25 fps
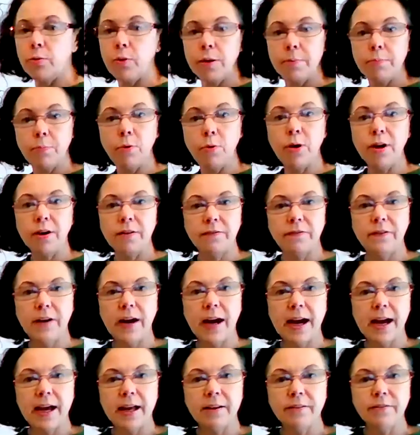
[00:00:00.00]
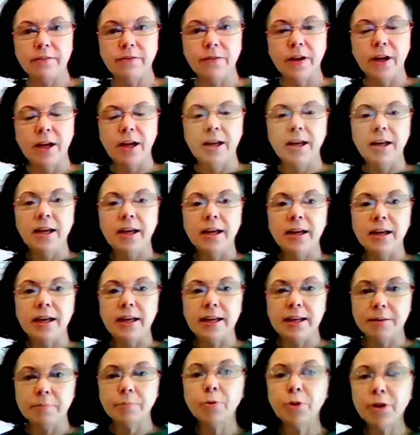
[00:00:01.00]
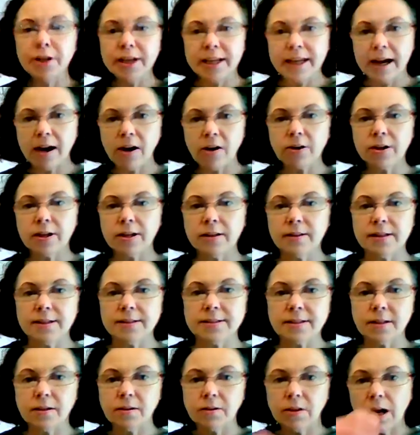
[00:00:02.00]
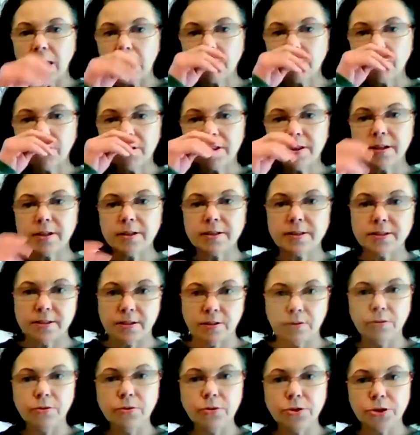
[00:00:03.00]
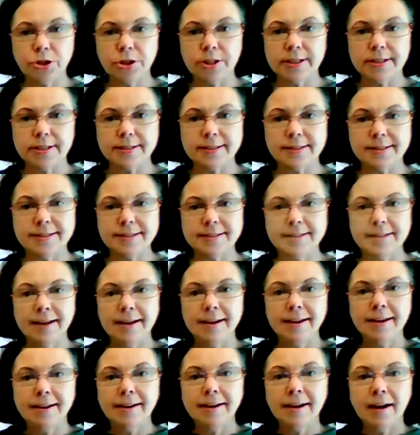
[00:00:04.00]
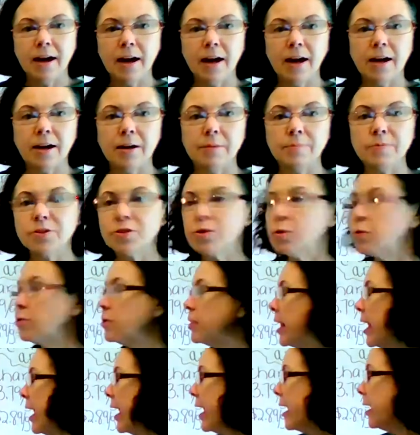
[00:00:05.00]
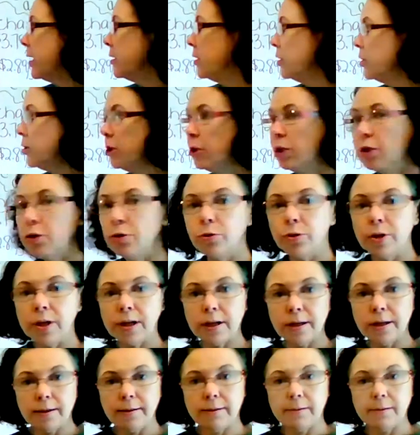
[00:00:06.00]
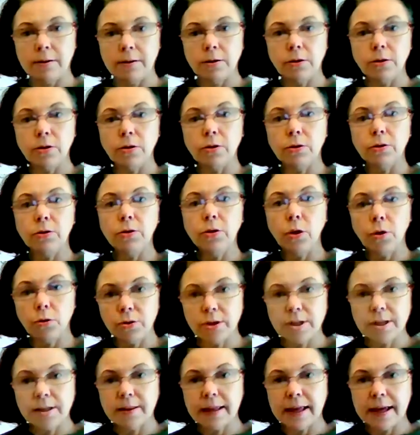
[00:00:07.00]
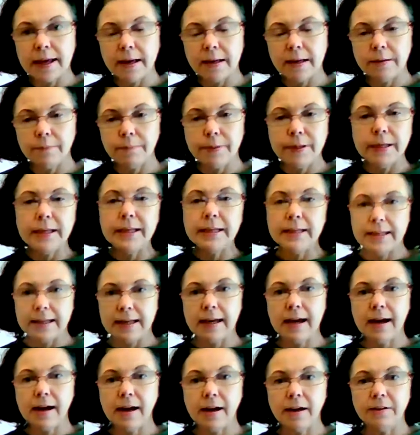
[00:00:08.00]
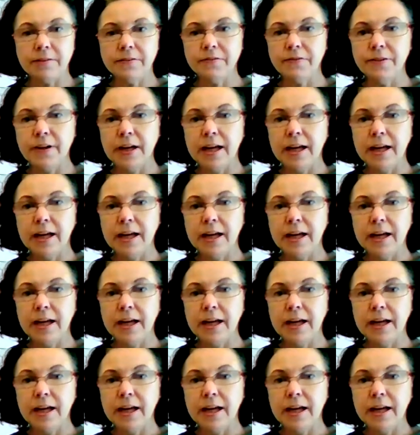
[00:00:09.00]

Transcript: to 1.5 in pre-calculus along with the solutions, so that you can go to that PDF